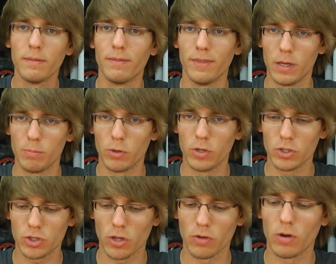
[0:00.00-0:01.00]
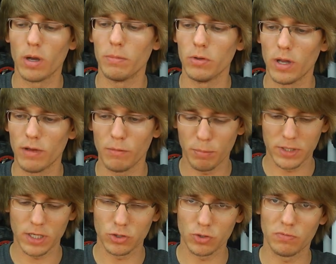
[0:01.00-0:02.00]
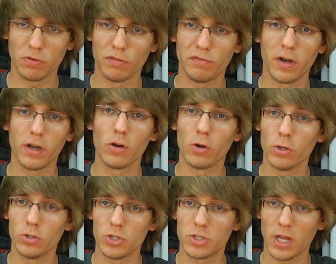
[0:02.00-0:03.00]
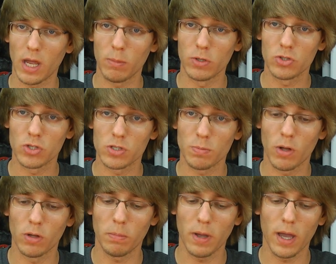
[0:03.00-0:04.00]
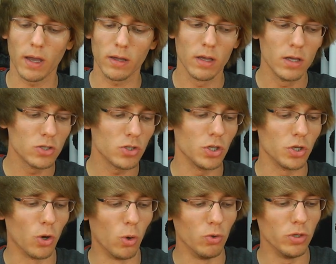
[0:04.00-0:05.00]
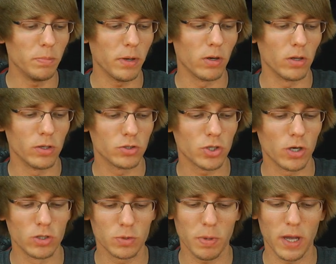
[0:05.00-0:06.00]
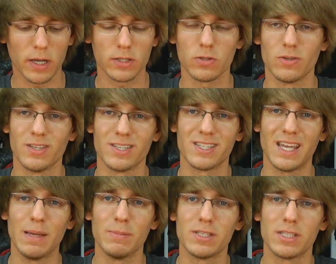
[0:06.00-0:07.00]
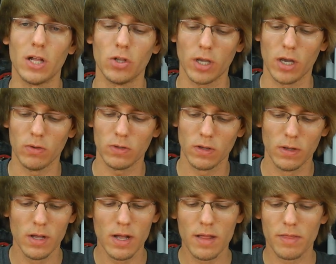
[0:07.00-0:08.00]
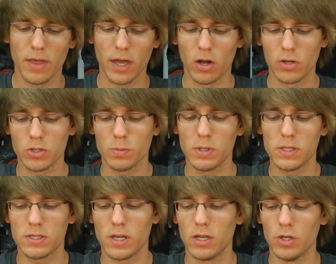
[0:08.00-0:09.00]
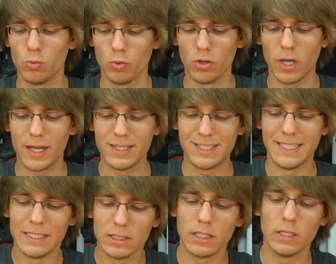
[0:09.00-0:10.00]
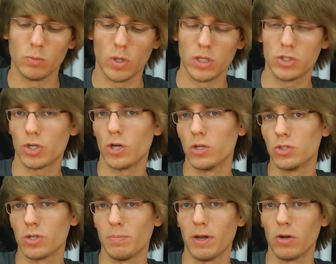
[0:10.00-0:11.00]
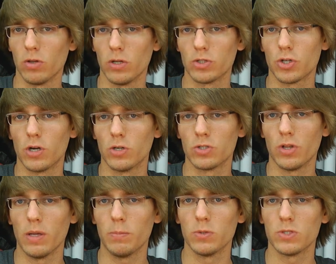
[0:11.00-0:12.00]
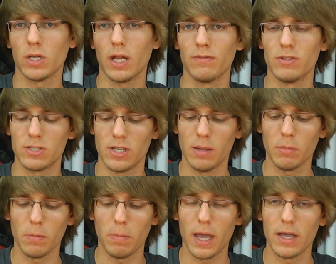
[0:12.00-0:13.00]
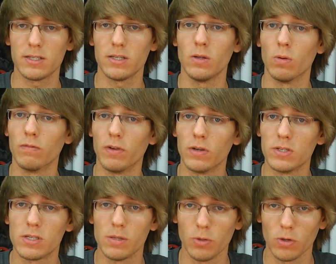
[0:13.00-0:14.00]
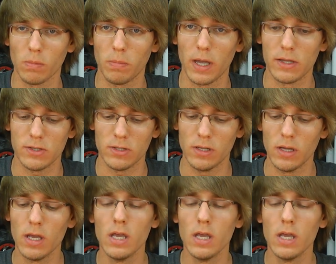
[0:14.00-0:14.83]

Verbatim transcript: they burn each other up. You would have a potential for a fire or you just damage the smaller pack. So you can only parallel charge packs that are the same cell count. That also being said, you really ideally want to charge parallel charge LiPos that have the same capacity or very similar capacity.